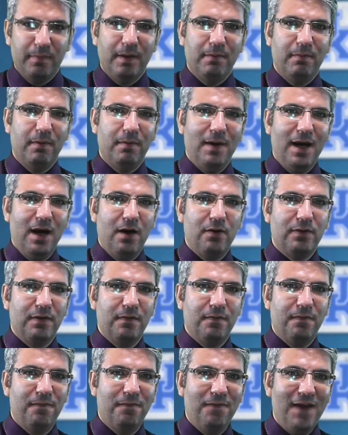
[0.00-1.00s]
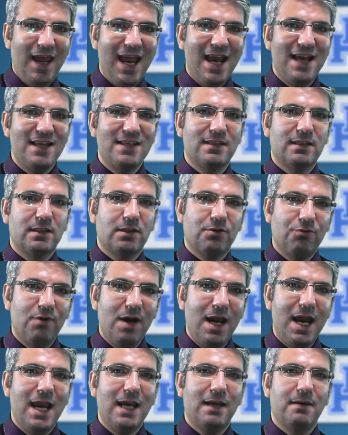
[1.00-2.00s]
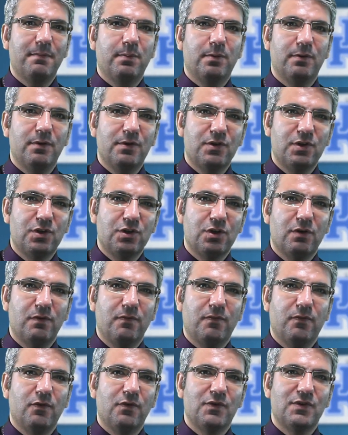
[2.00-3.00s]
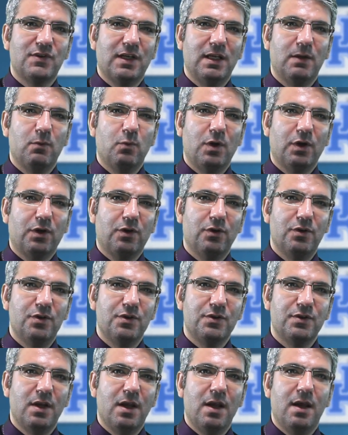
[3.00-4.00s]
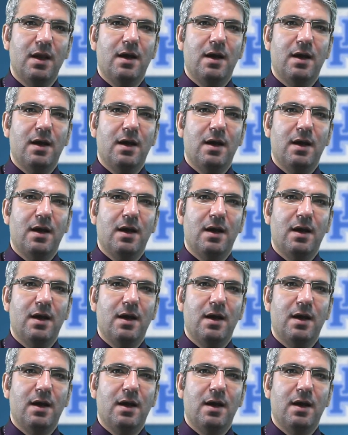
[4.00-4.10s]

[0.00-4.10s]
them about the fast-track procedure for skilled workers